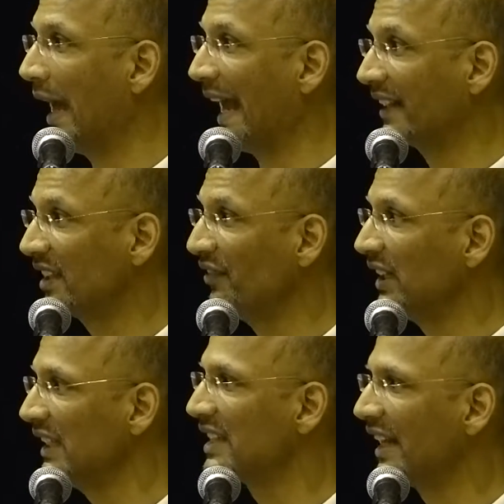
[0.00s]

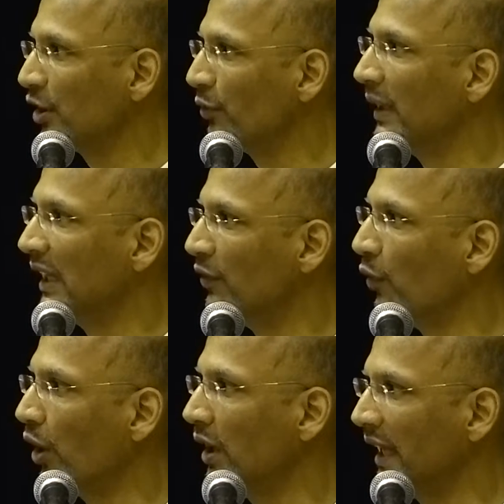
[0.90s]
activities that you've been
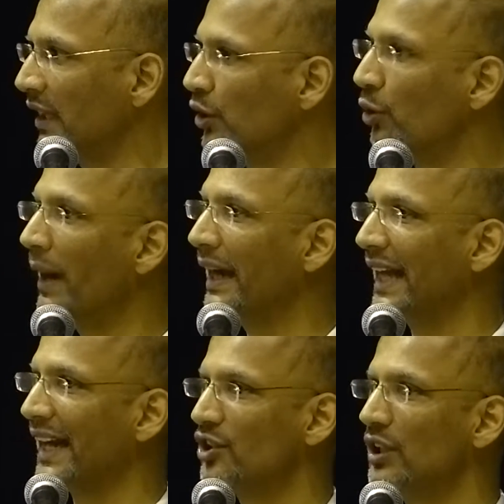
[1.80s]
involved in, you might
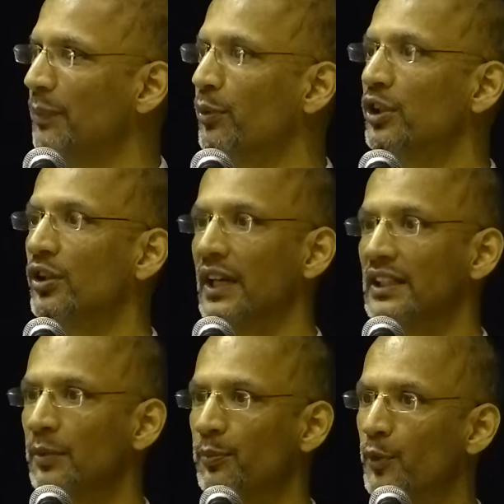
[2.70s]
actually put
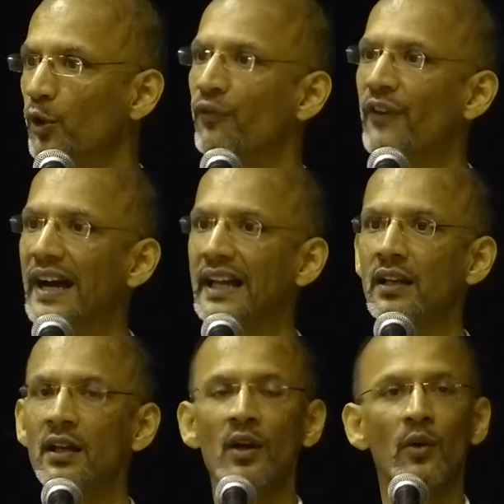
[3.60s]
together a
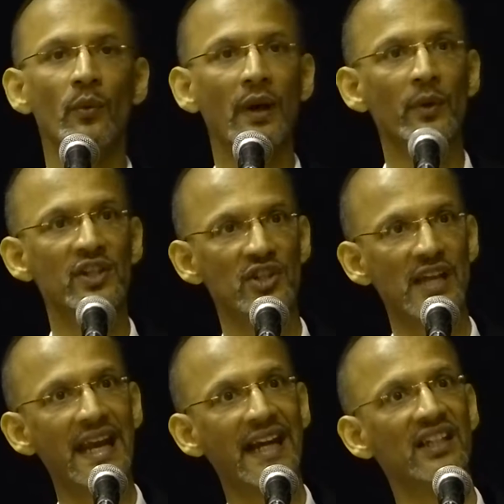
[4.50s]
profile, which is
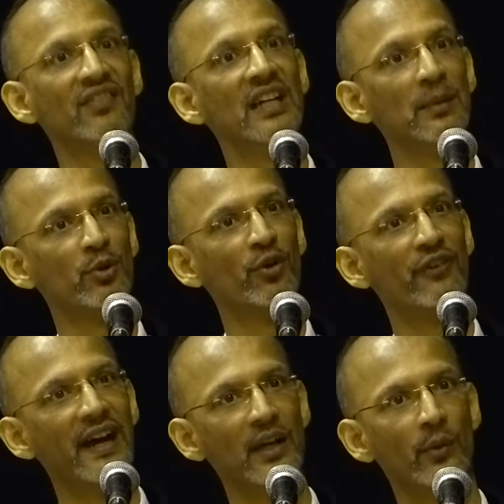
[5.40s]
an activity
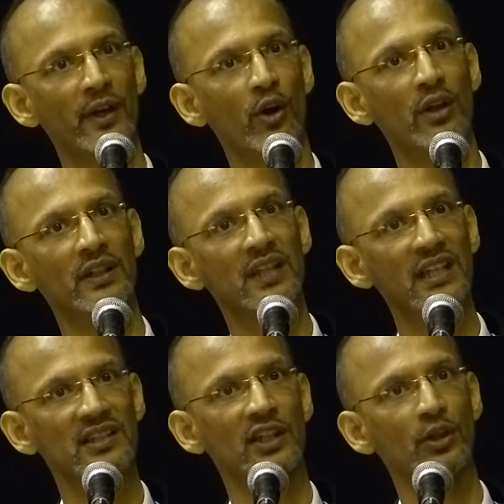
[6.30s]
profile, where all the
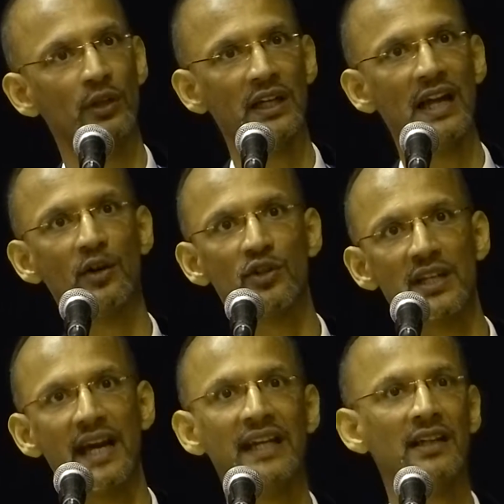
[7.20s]
things that you did
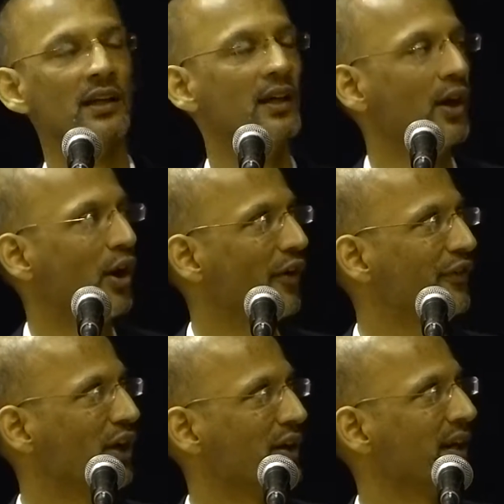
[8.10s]
outside
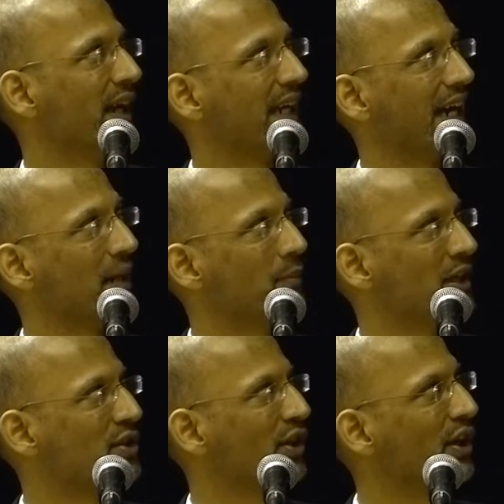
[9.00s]
of your
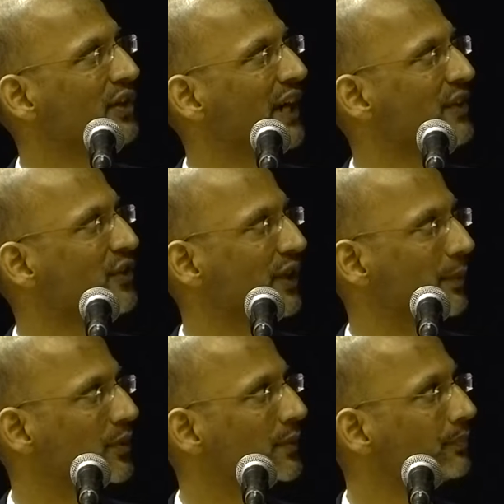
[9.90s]
academics or your
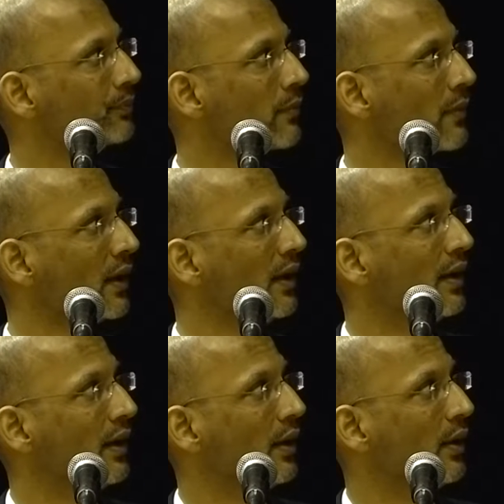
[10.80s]
transcripts.
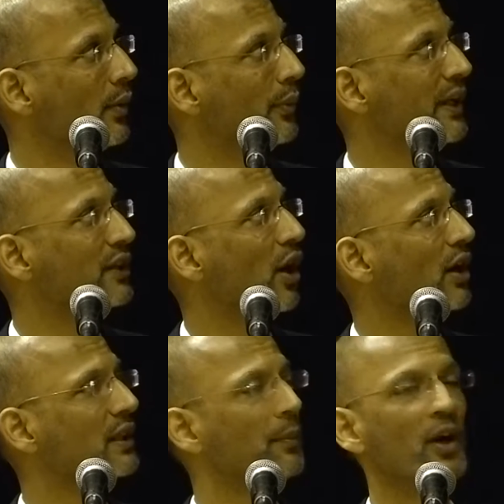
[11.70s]
We
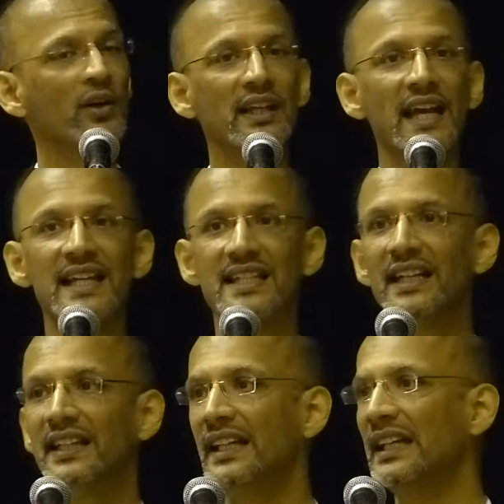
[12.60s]
talked about the
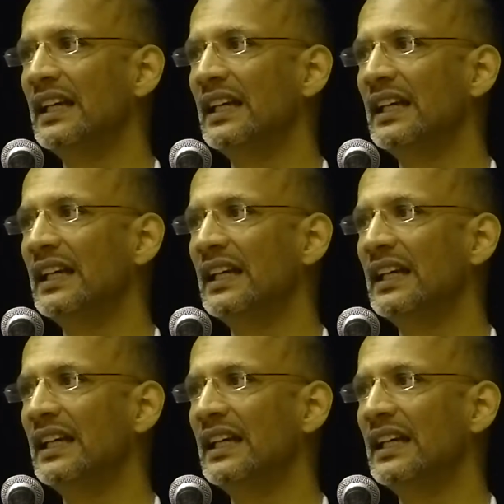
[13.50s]
SAT.